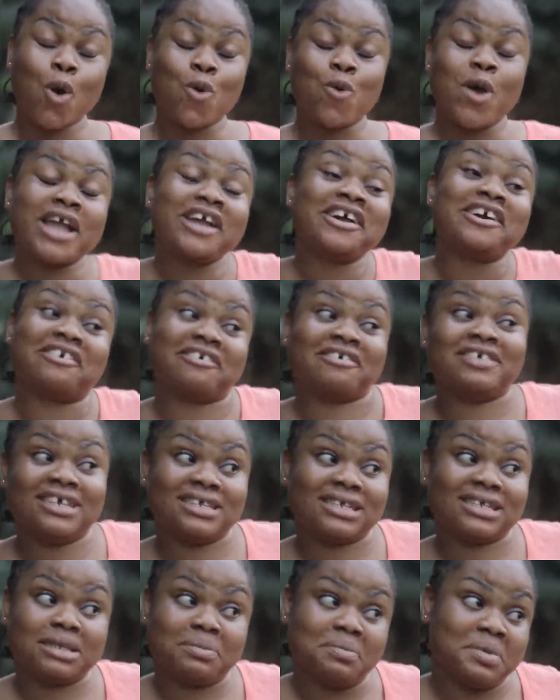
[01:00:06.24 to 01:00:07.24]
When
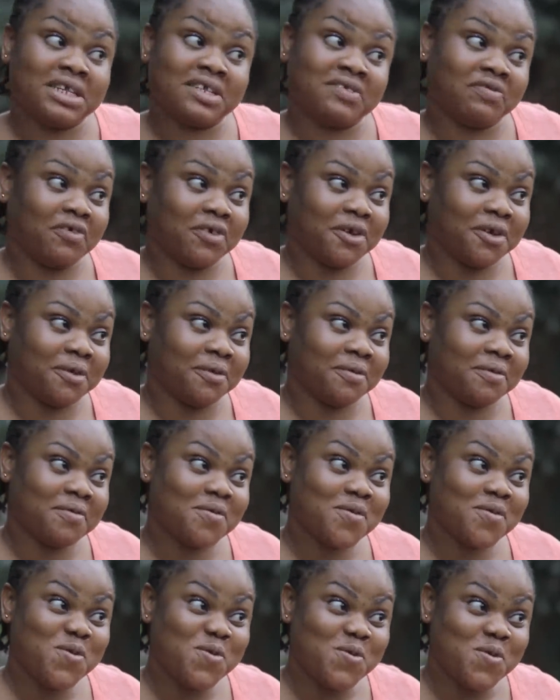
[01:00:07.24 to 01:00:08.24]
Grace speaks for you,
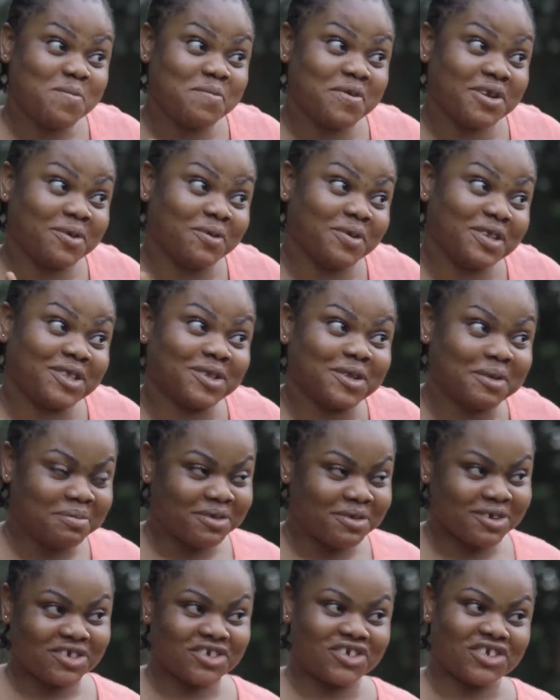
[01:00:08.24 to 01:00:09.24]
nobody will stop
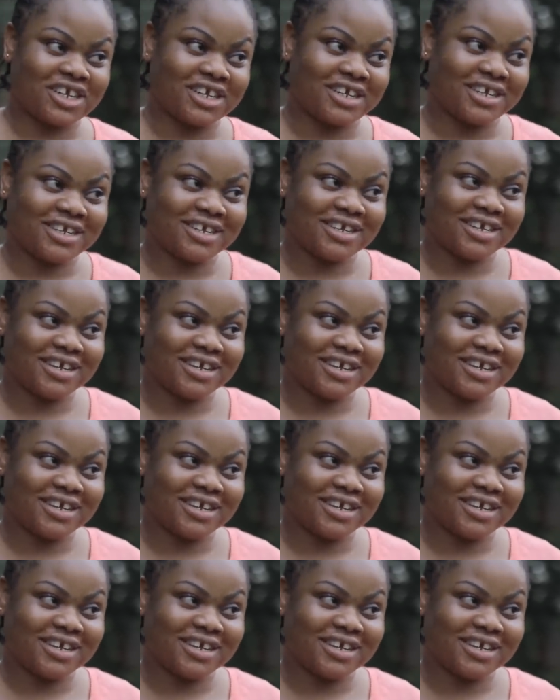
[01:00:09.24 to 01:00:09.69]
your shine.